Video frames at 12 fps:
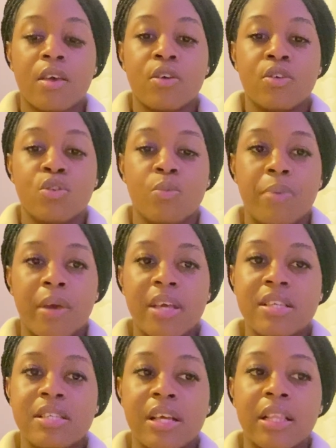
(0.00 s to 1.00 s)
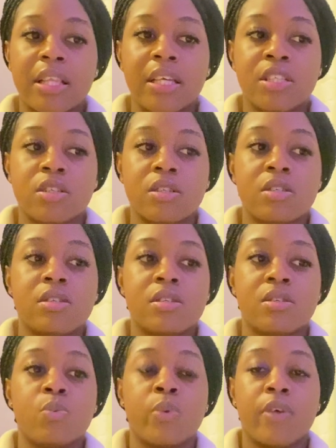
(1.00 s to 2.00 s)
you basically
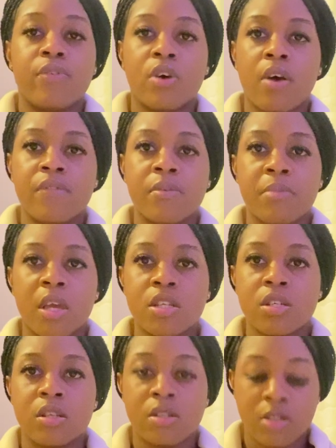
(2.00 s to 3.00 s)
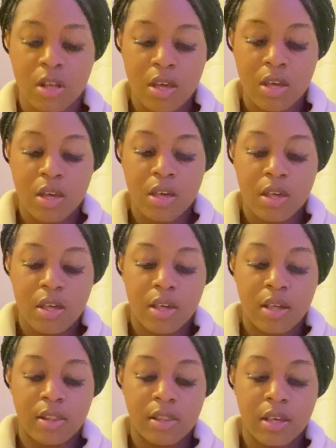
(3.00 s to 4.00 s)
just wait for confirmation,
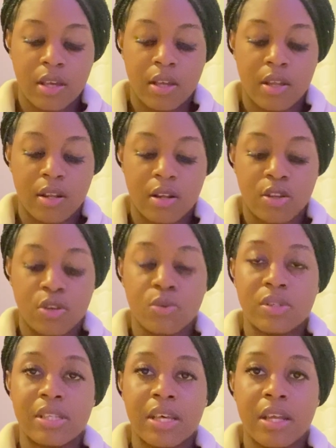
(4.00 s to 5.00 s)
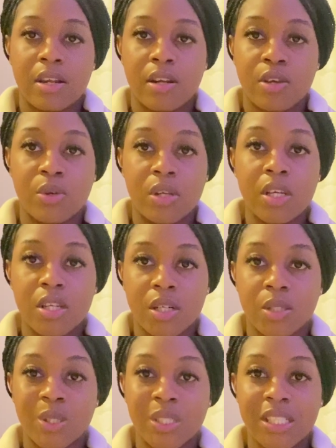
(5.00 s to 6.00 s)
and then you send your details.
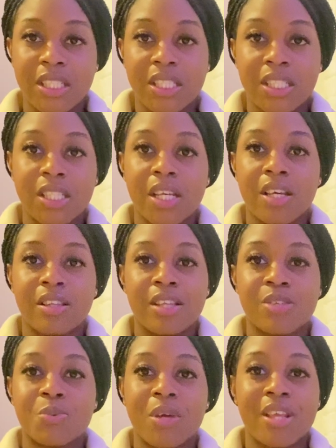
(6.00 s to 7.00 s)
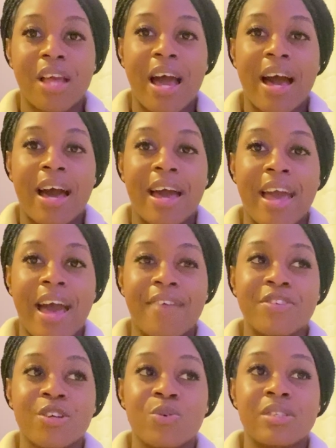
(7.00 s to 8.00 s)
That's when I have
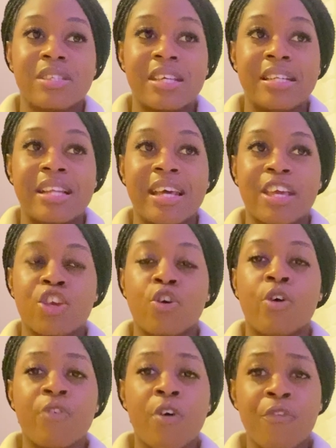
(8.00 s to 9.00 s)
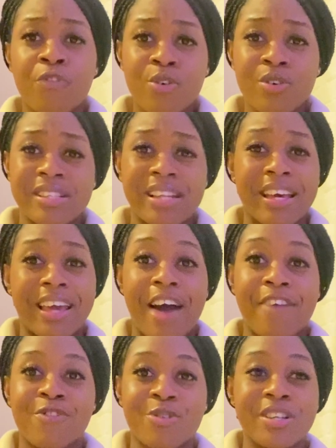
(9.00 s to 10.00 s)
to go send, like, of course, like I
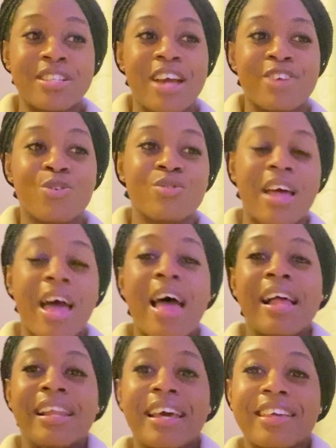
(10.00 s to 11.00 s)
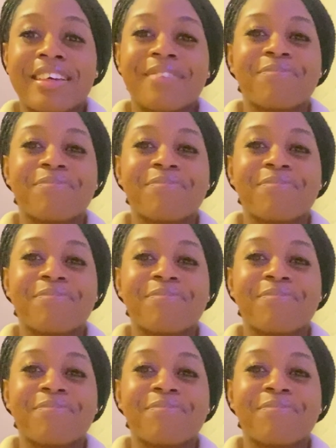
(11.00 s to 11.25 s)
told the, like